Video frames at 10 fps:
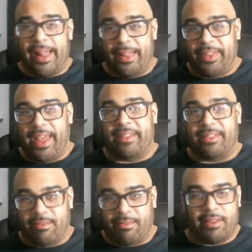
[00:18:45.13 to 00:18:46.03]
not
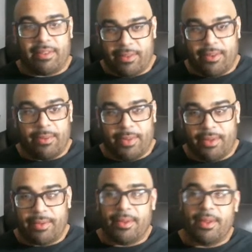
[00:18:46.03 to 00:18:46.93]
wrestling term
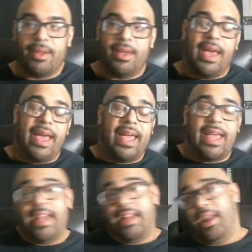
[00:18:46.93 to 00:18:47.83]
heal.
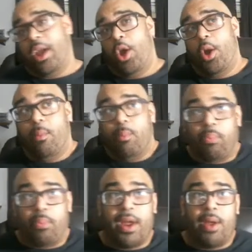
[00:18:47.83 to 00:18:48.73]
And
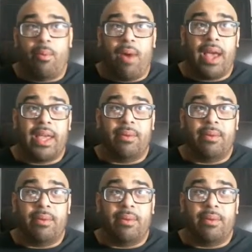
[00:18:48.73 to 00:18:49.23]
Bray Wyatt